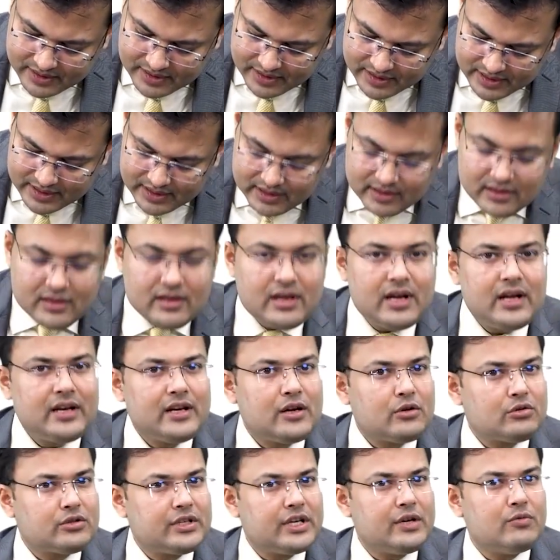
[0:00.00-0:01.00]
Clear?
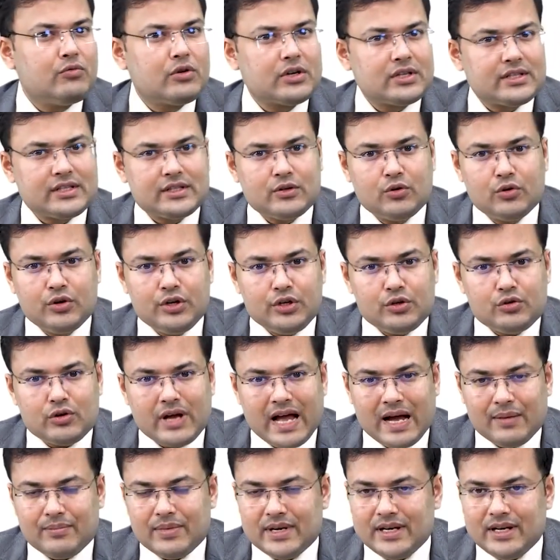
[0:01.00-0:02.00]
Now see what's going to
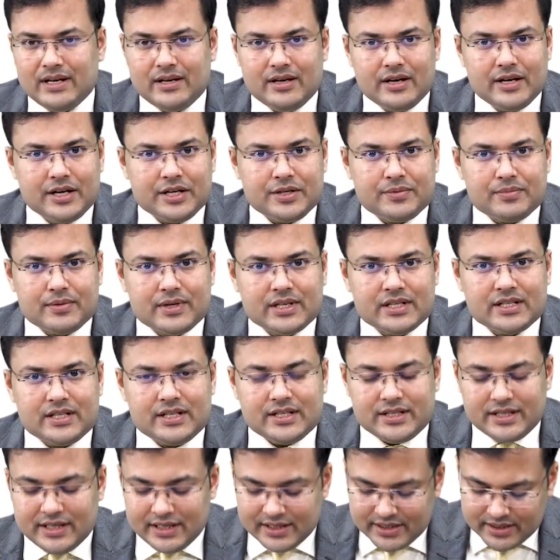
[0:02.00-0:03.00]
happen in Hirschsprung's
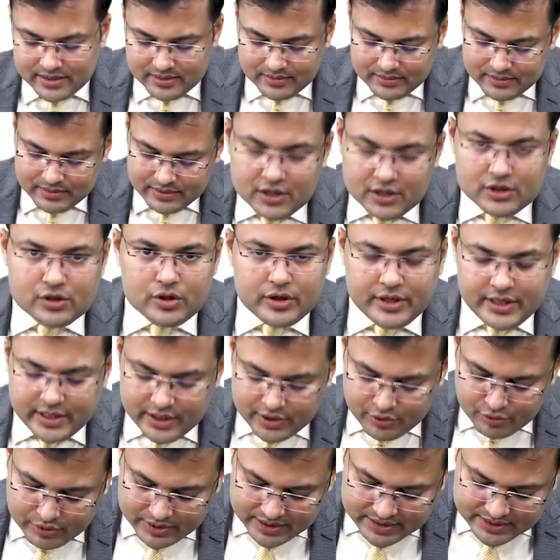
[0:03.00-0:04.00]
disease. So here
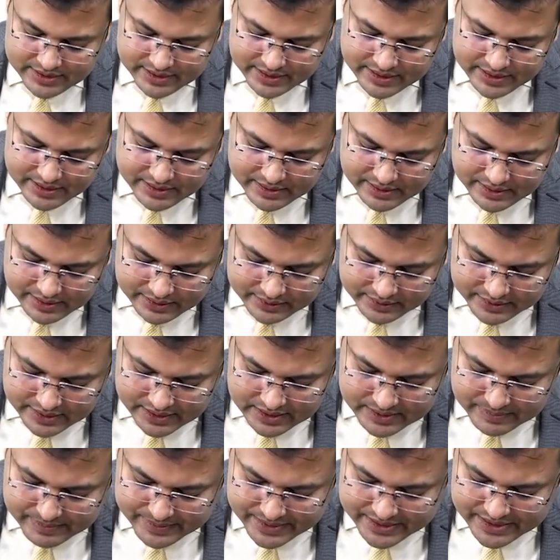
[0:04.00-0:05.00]
you can see
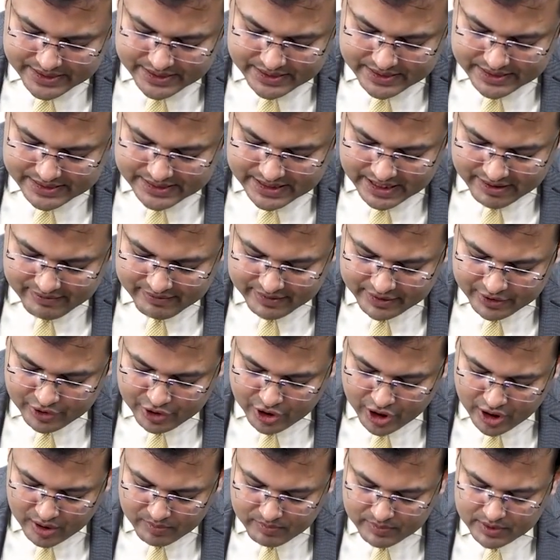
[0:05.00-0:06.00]
this patient is having
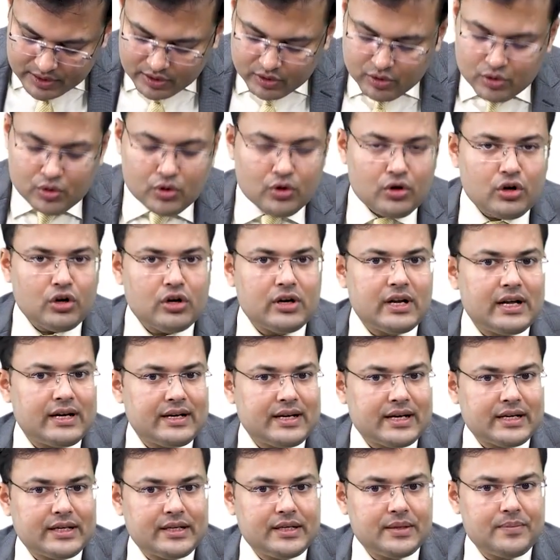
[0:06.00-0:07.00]
normal colon and
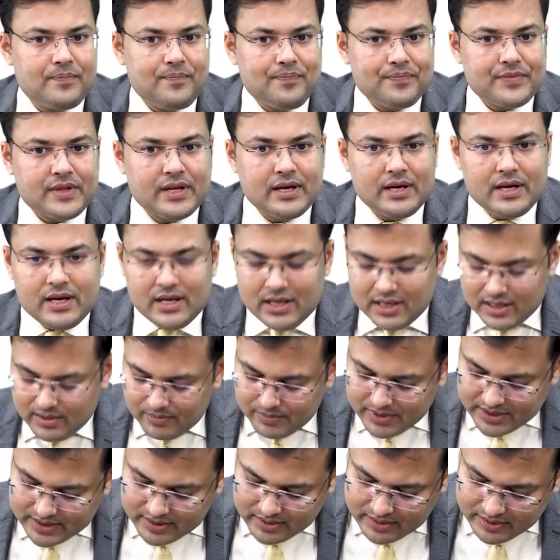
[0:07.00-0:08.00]
rectum,
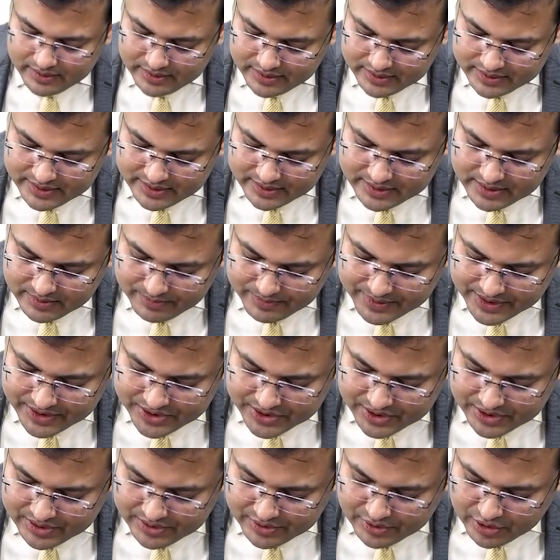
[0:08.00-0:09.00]
but this is the
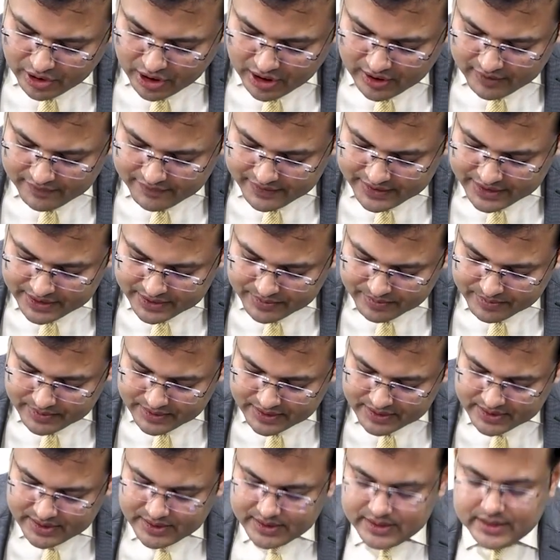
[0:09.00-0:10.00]
patient of
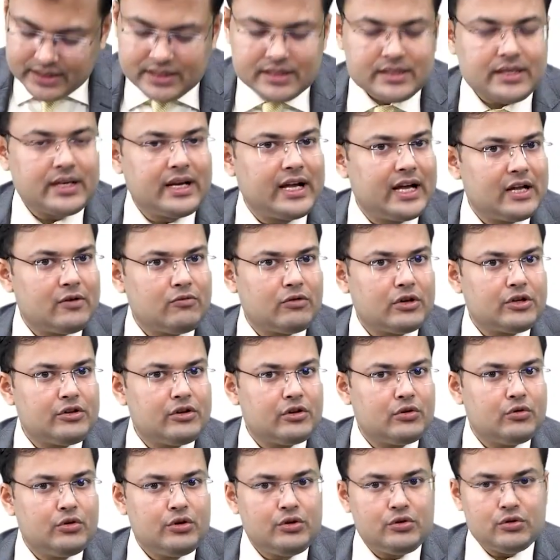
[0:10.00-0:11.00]
Hirschsprung's disease, and what you
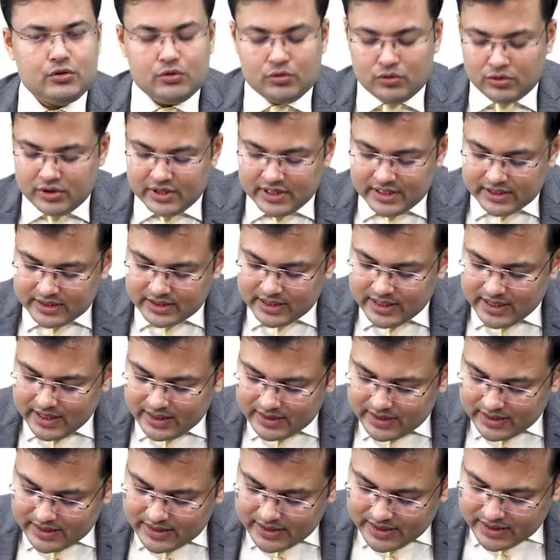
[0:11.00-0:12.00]
are going to notice
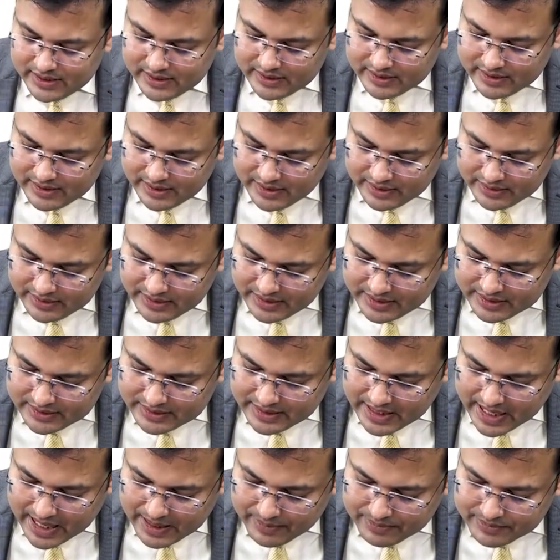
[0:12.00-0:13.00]
that here there
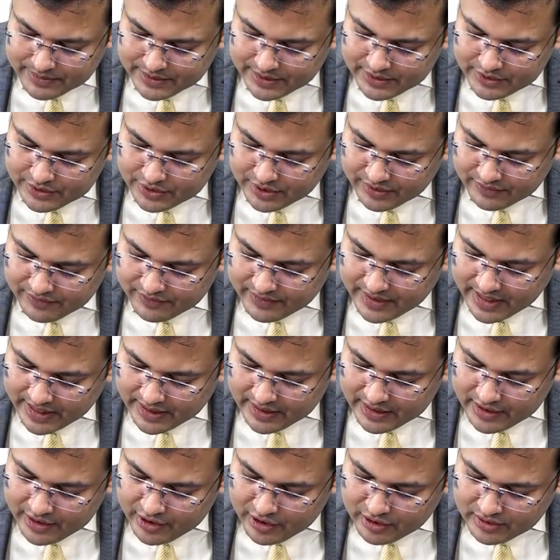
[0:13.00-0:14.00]
is absence of
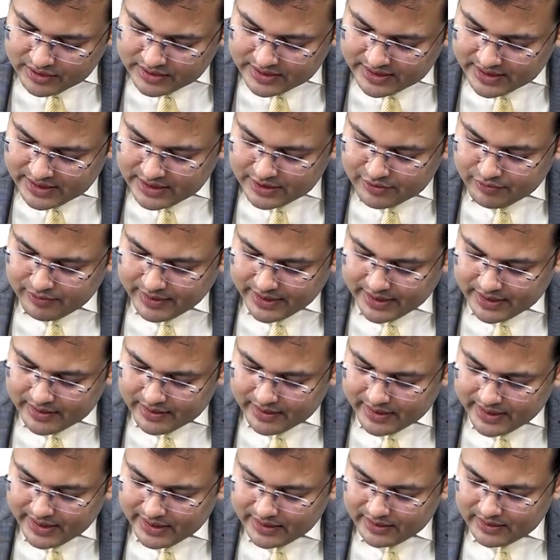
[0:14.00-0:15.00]
ganglion cells where
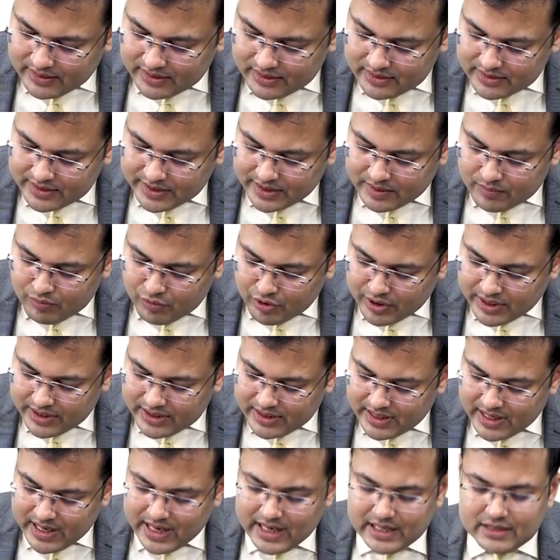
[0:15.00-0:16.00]
in the
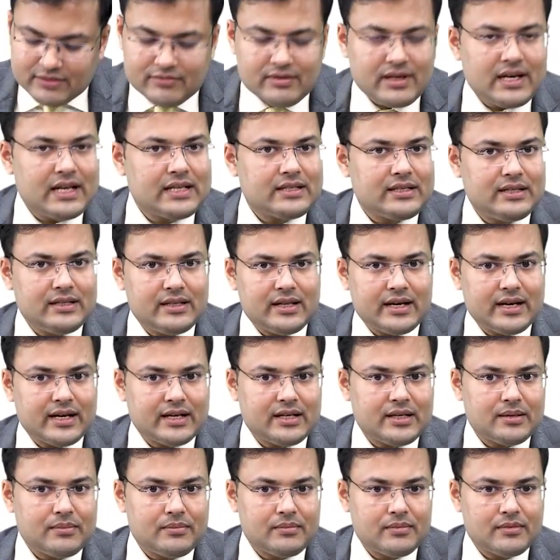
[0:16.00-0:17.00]
sigmoid as well as in the
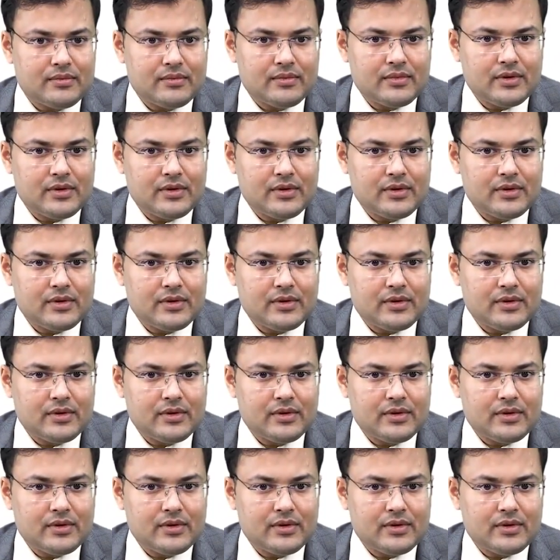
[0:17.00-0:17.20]
rectum.